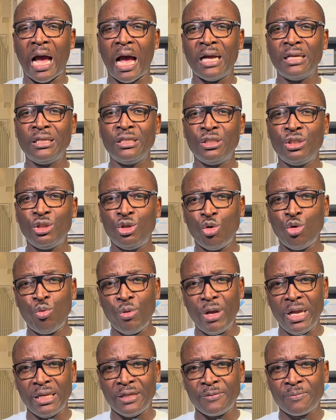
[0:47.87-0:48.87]
and you
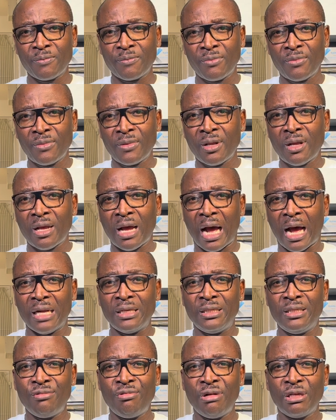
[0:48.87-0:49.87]
win
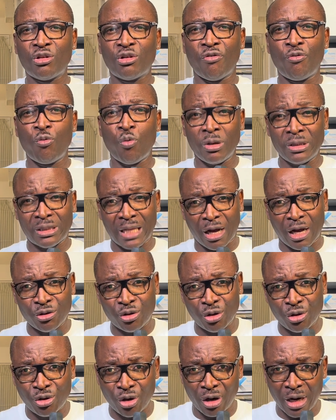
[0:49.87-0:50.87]
at the rate of
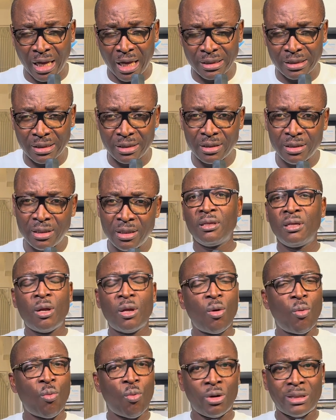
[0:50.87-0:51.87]
$1,000.
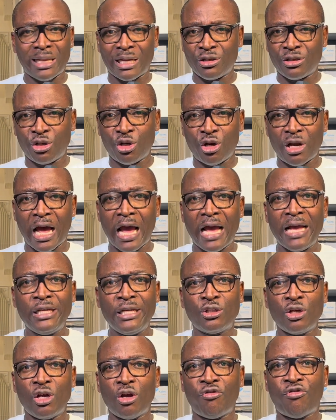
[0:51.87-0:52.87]
$1,000
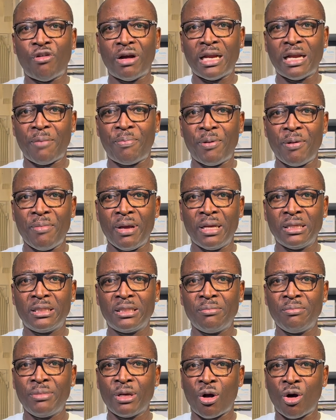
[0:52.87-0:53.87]
is not your final payment
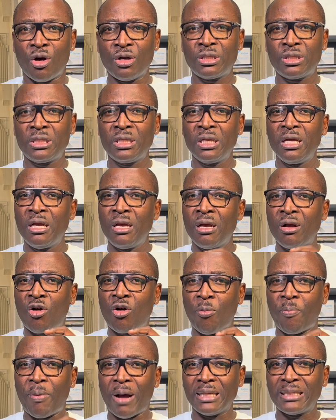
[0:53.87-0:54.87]
because
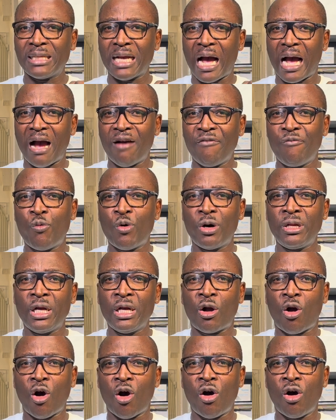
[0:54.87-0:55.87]
Copart have what they
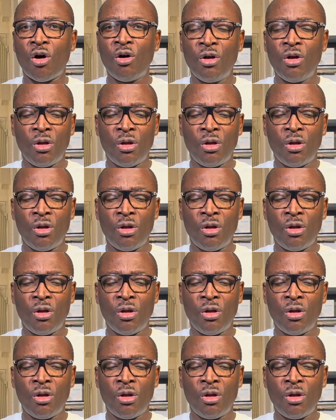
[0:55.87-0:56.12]
call